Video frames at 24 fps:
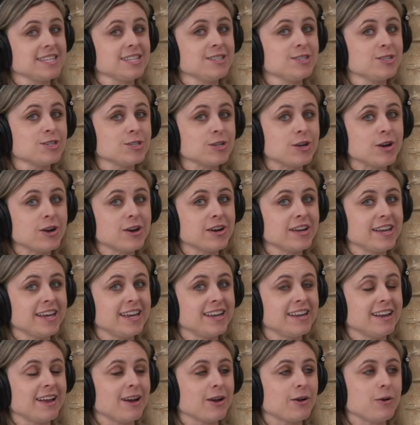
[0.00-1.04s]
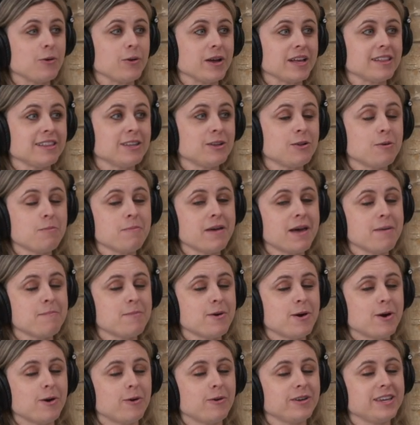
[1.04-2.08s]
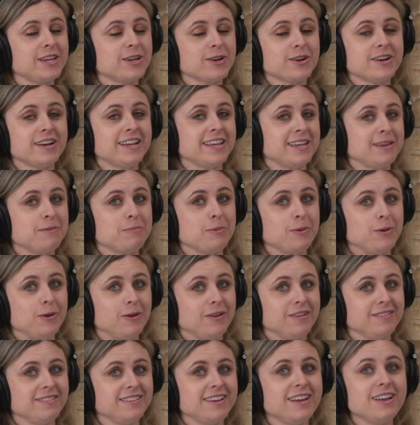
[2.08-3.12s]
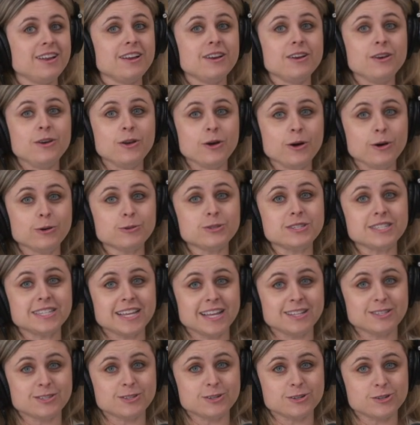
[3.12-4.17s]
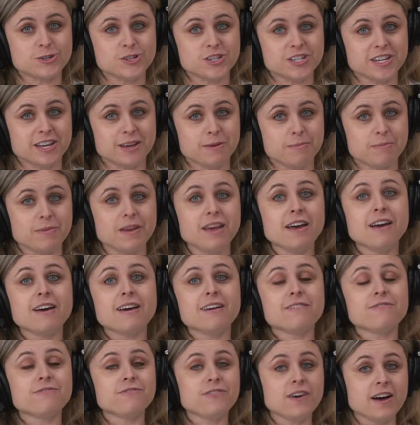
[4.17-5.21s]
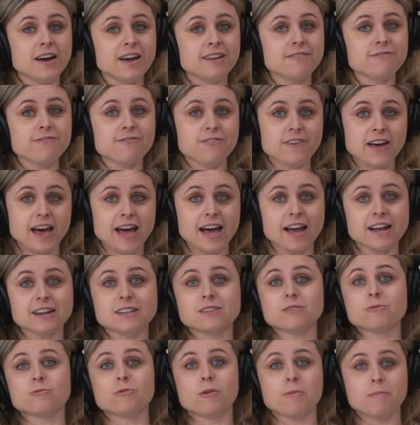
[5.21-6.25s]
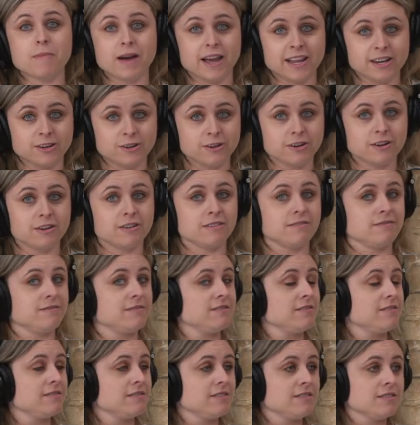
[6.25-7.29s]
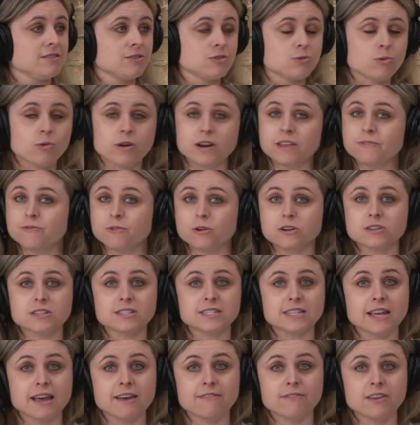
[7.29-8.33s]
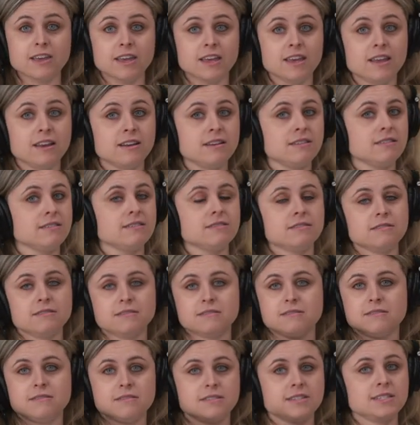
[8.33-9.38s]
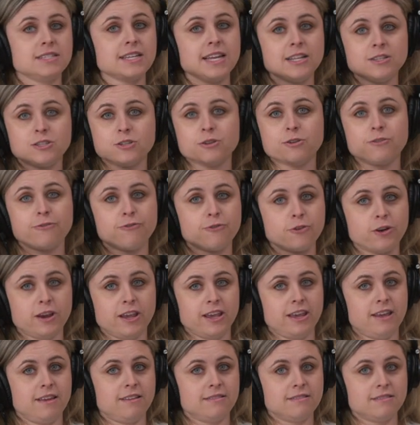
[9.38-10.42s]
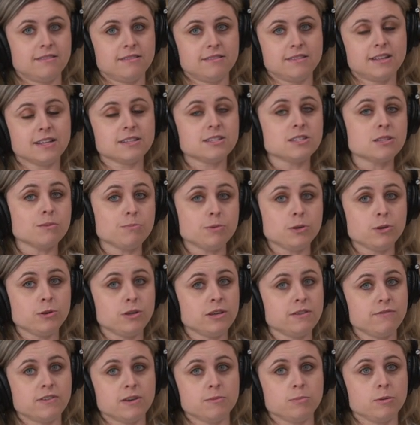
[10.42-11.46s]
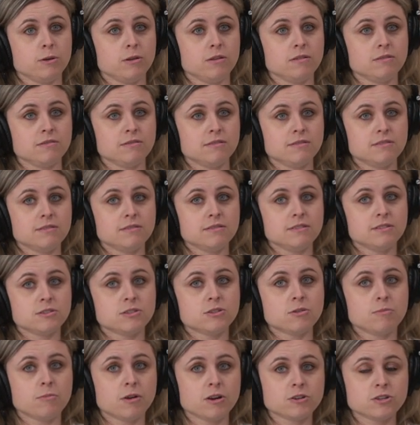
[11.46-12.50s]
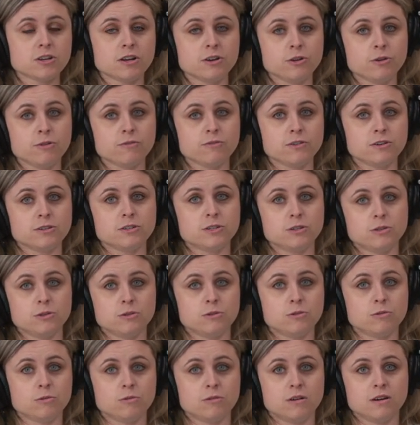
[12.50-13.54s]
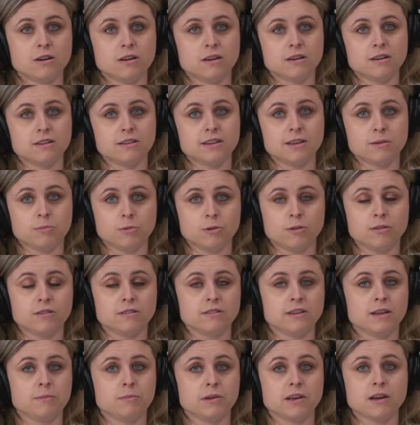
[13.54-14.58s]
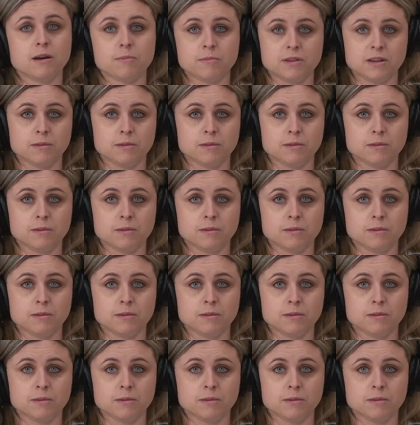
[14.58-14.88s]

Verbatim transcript: insert it. A quick little memo here at Ibble. No censorship. Fun fact reminder. Nice. 24 7, censor free. That's the beauty of Ibble. So march on over to uh, Ibble and become an